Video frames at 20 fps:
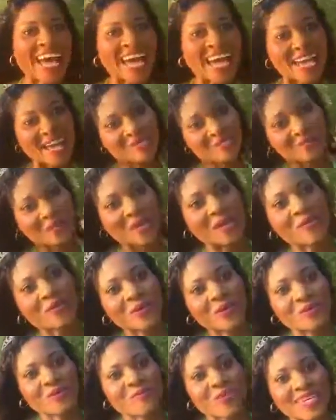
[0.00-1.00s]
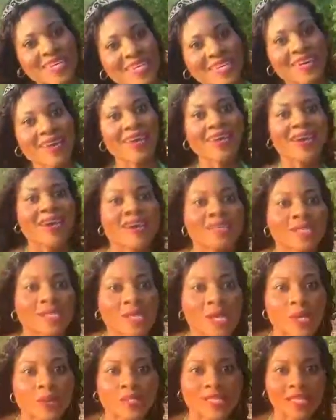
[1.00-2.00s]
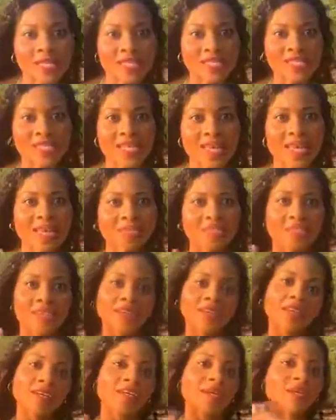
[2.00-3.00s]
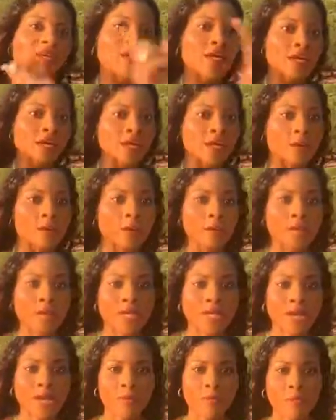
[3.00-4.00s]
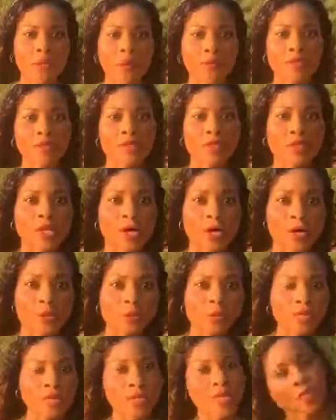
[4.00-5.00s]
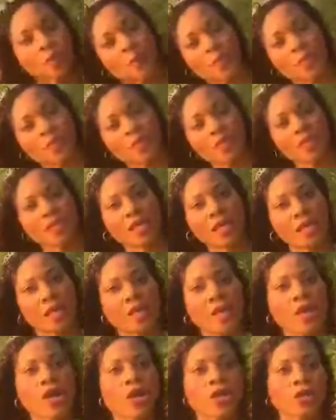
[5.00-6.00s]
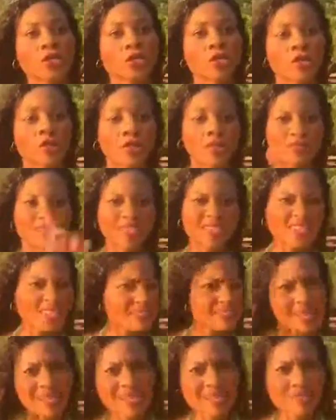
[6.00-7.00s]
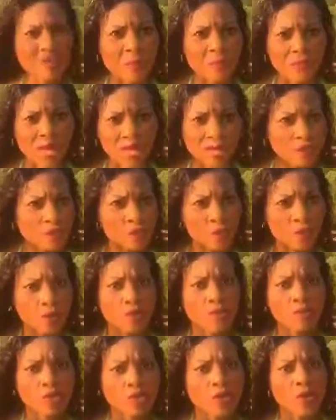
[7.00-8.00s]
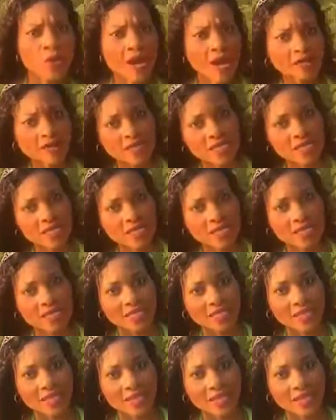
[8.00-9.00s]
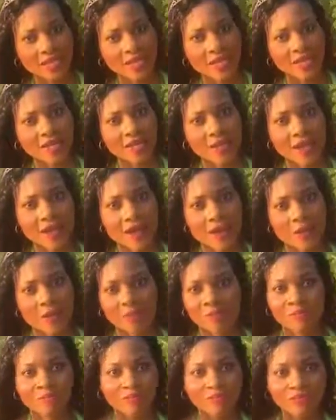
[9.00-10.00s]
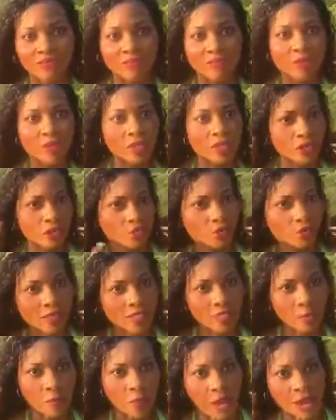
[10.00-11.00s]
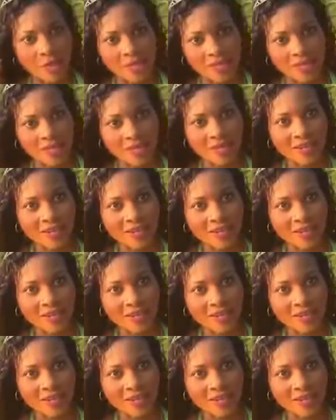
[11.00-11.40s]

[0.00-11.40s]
and play with me. So, sunset, it will be on Periscope. The link will be there. It's kind of a blank screen, so you have to select the link to join the party.